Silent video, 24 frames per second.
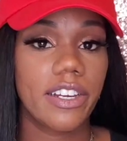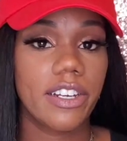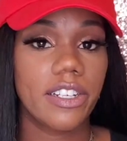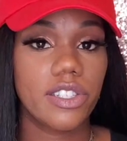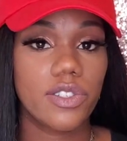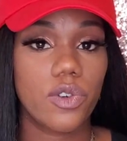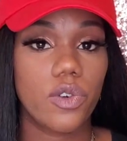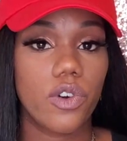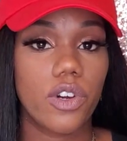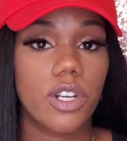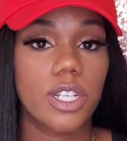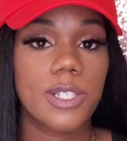
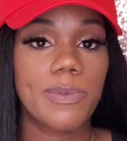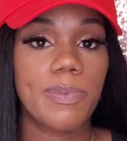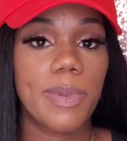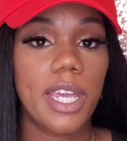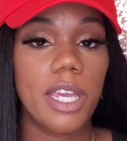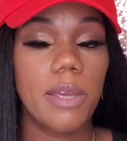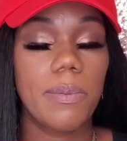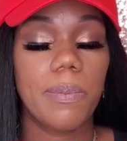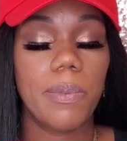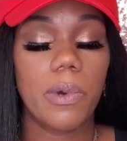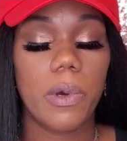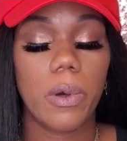towards
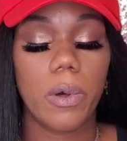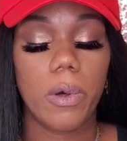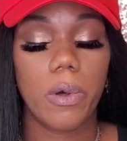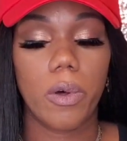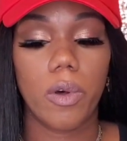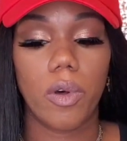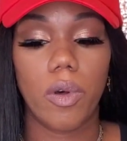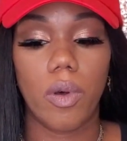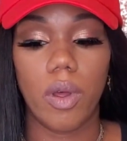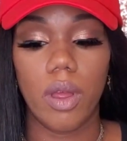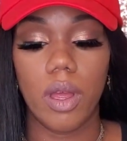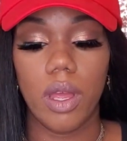
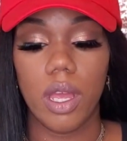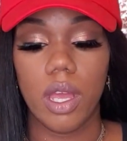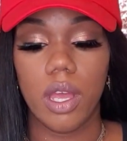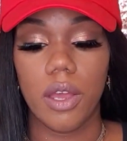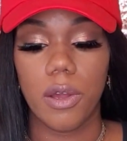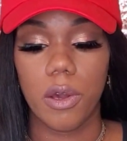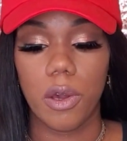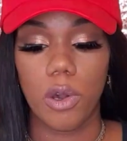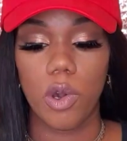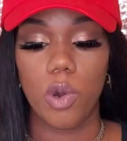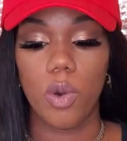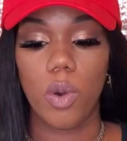people
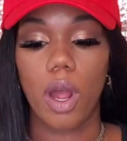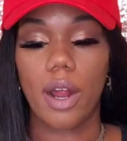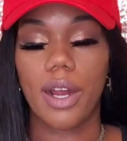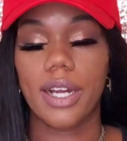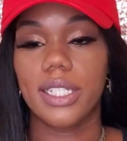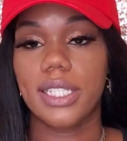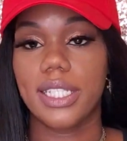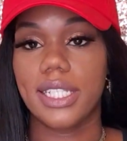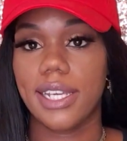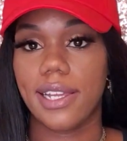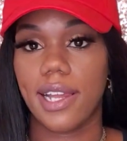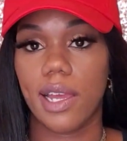who are
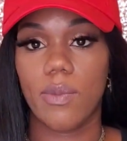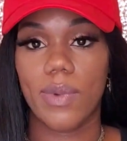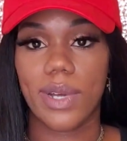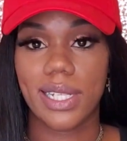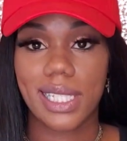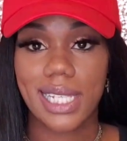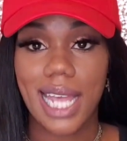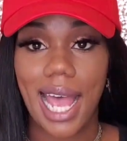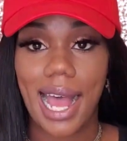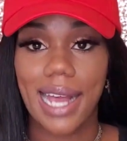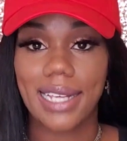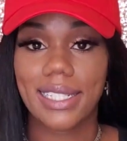dealing with
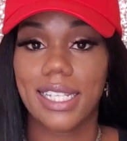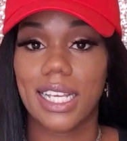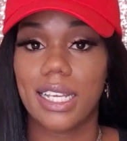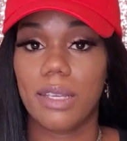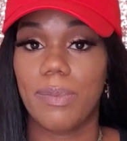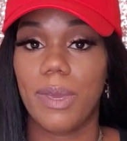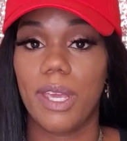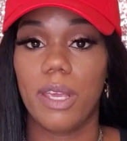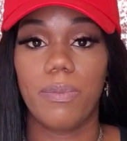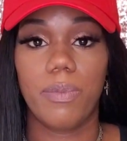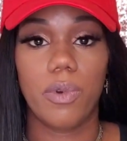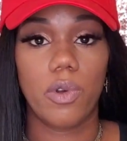toxic
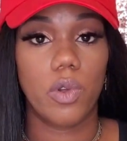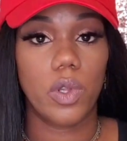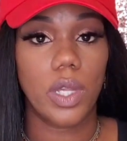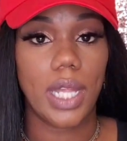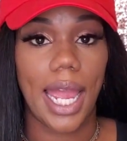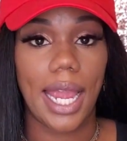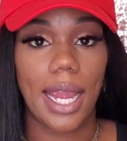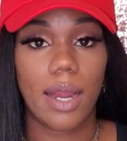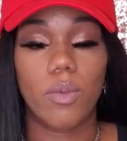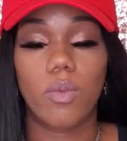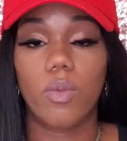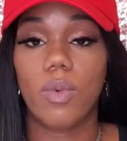people
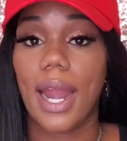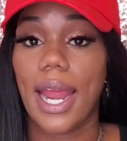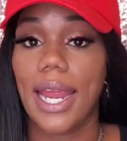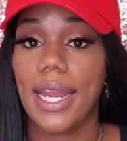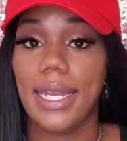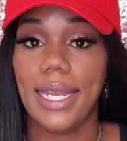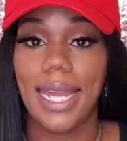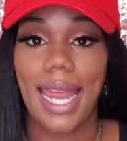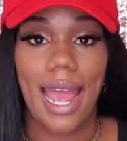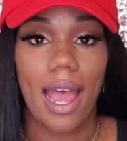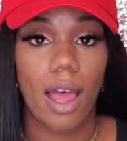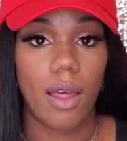right
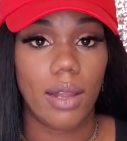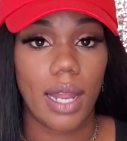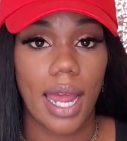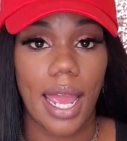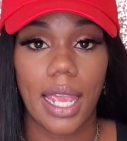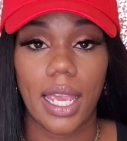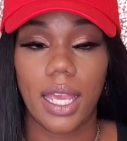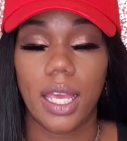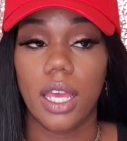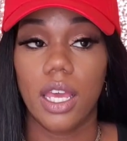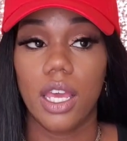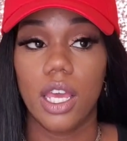now.
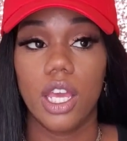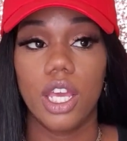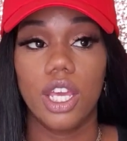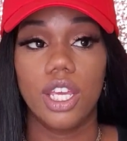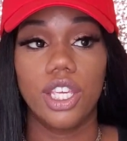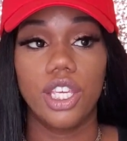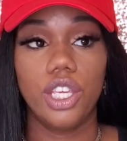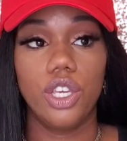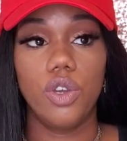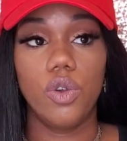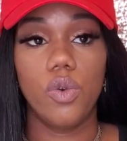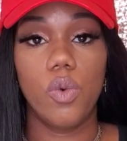
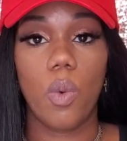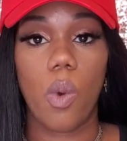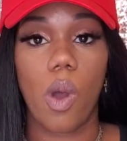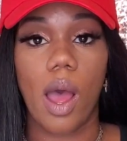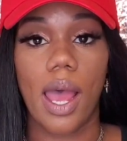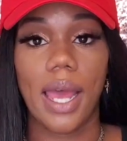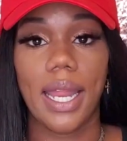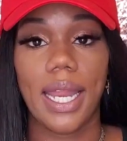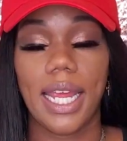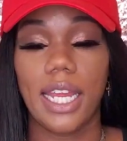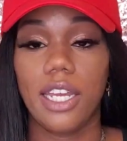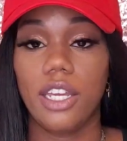You
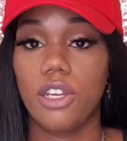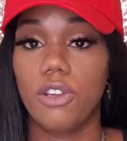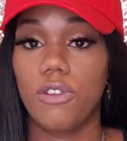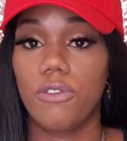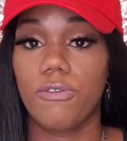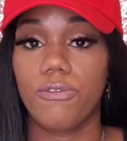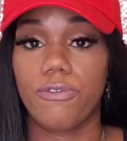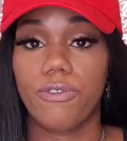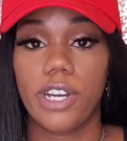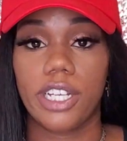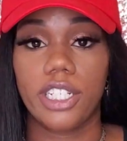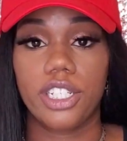want a new
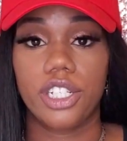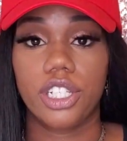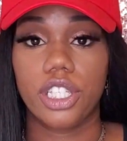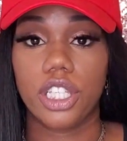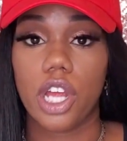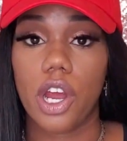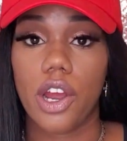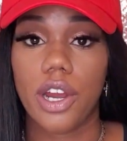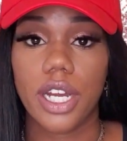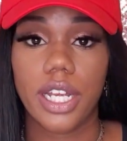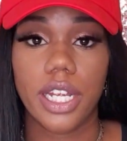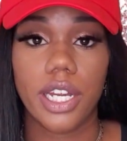fresh
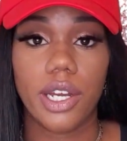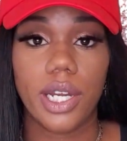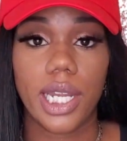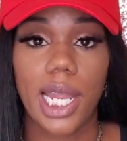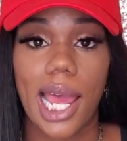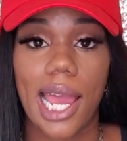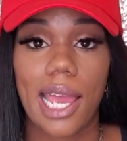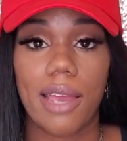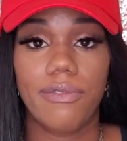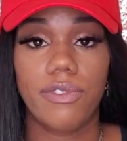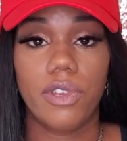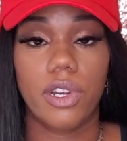start in your
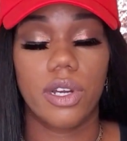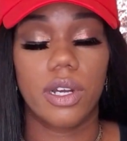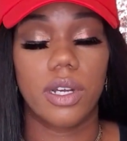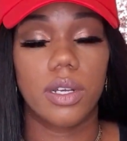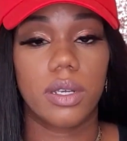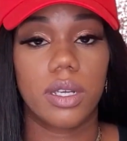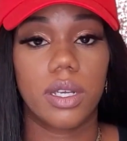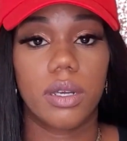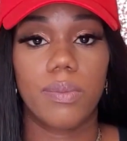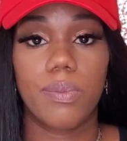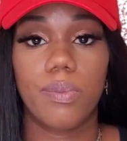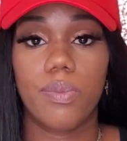life.
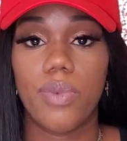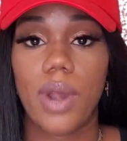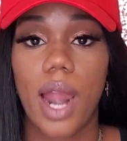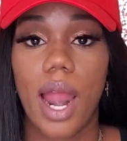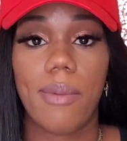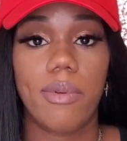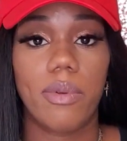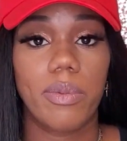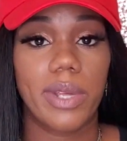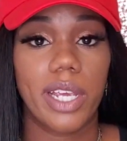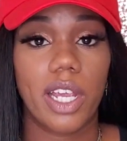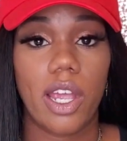You're
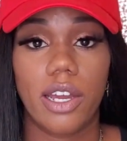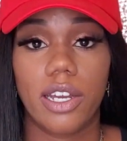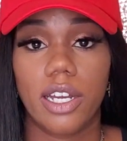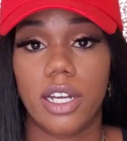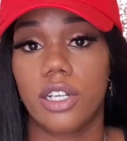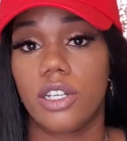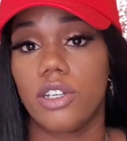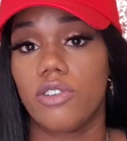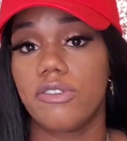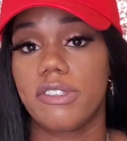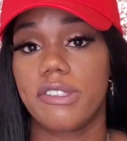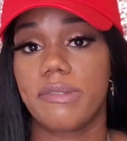probably on a
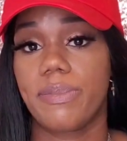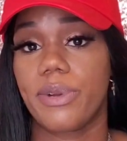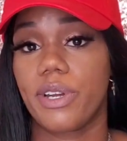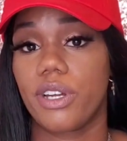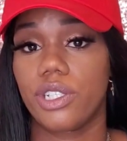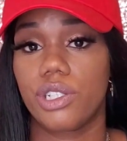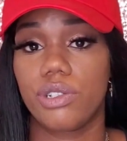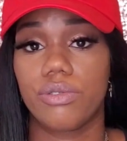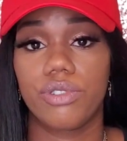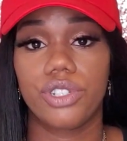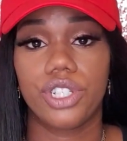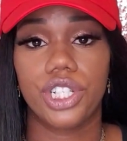new
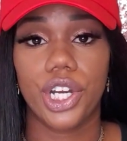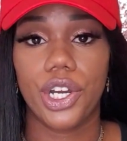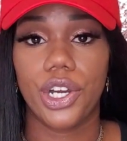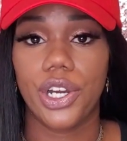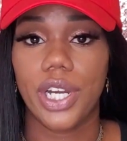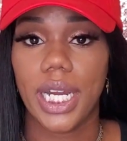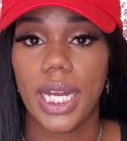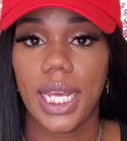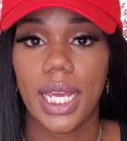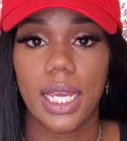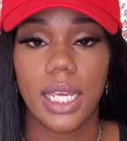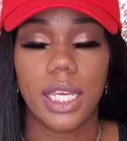spiritual
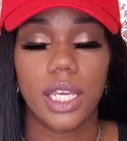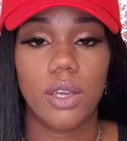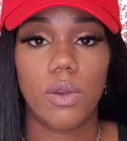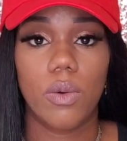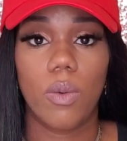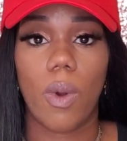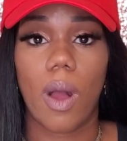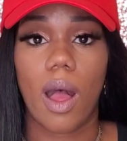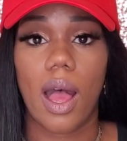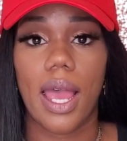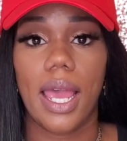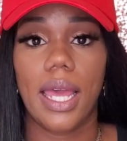journey. You
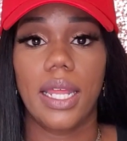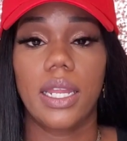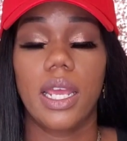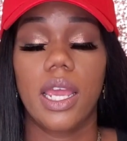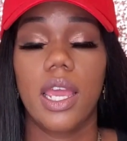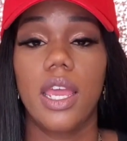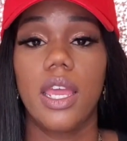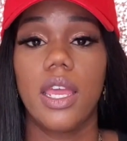want